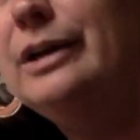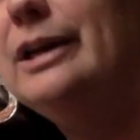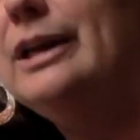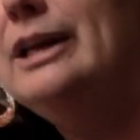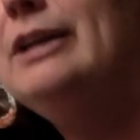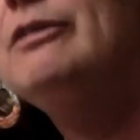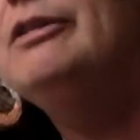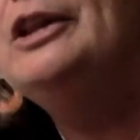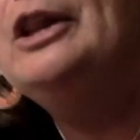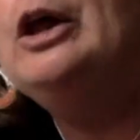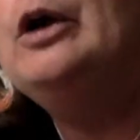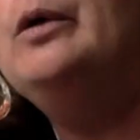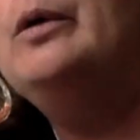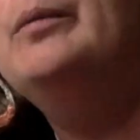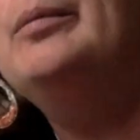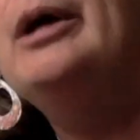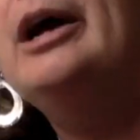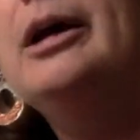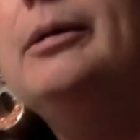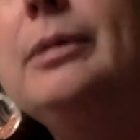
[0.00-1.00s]
Even though it
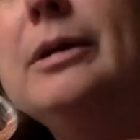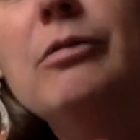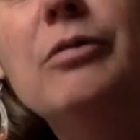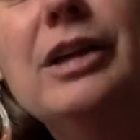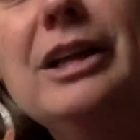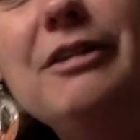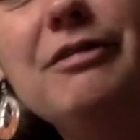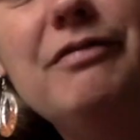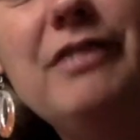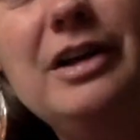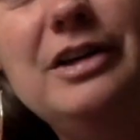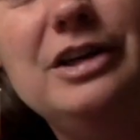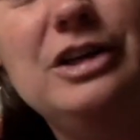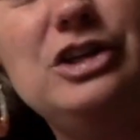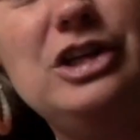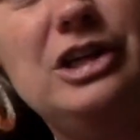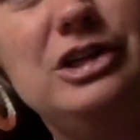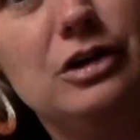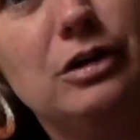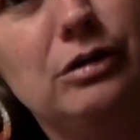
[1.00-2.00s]
would probably be really fun to
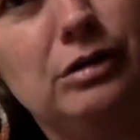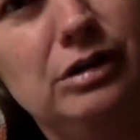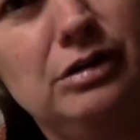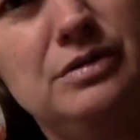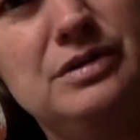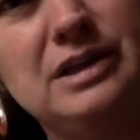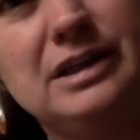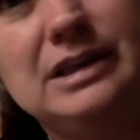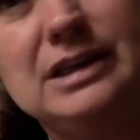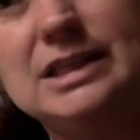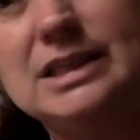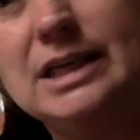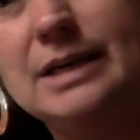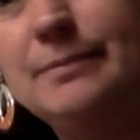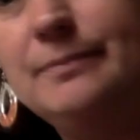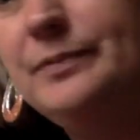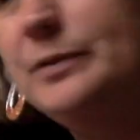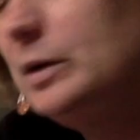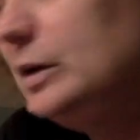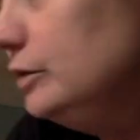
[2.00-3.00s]
change our clothes all the
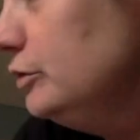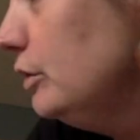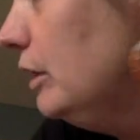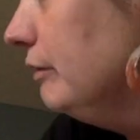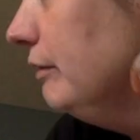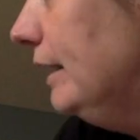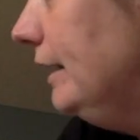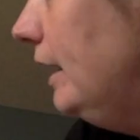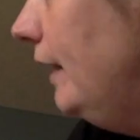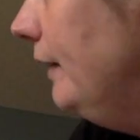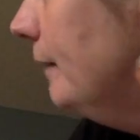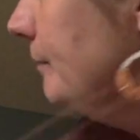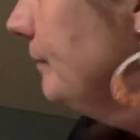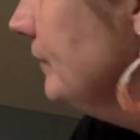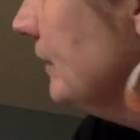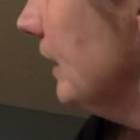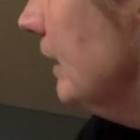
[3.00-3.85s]
time. You could draw right on them.